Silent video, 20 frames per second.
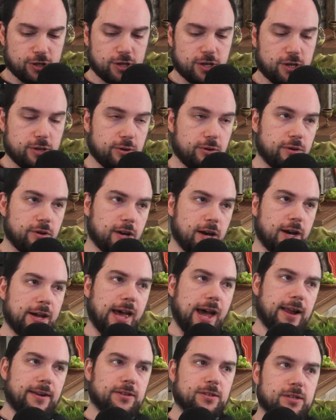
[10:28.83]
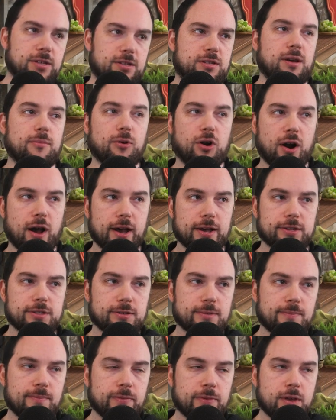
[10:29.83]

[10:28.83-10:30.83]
to you, again, to summarize,